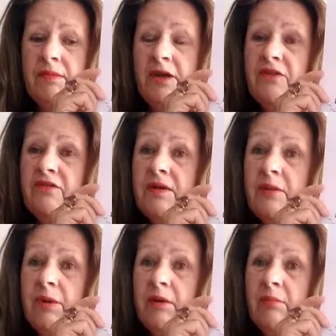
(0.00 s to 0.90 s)
how you
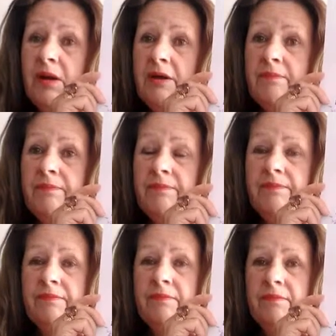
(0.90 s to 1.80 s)
feel about my
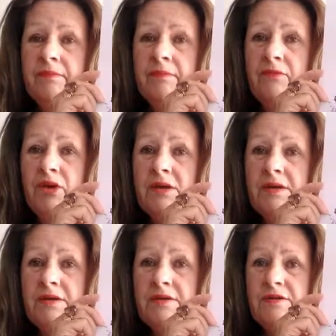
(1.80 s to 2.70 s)

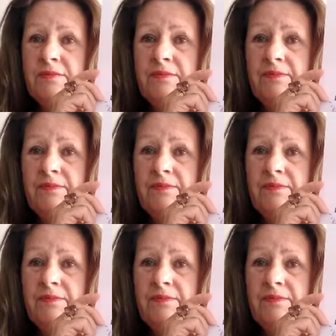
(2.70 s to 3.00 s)
readings.